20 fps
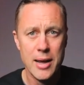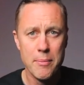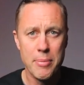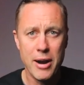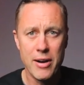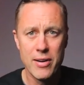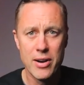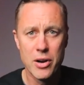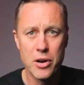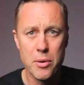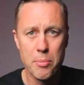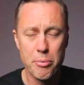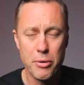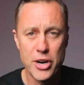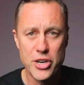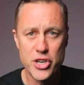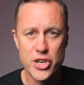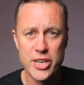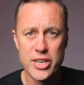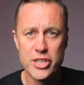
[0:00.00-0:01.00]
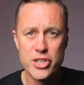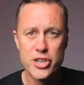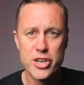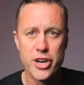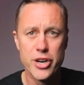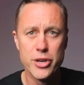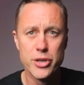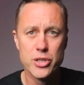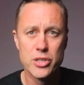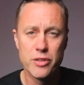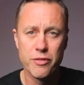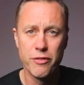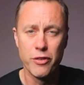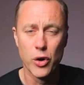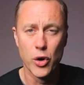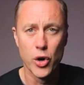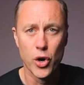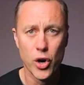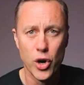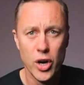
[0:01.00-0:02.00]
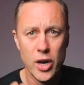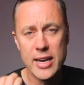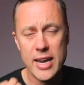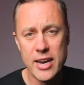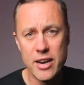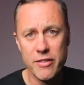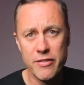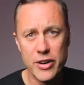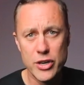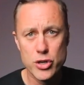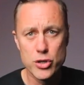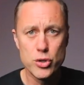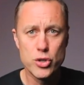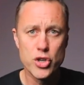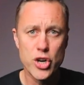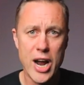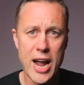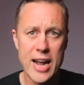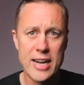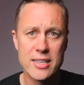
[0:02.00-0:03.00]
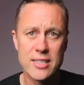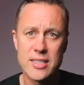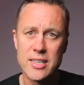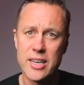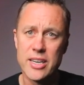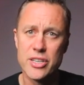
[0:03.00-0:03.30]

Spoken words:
Parallel compression is used for individual tracks.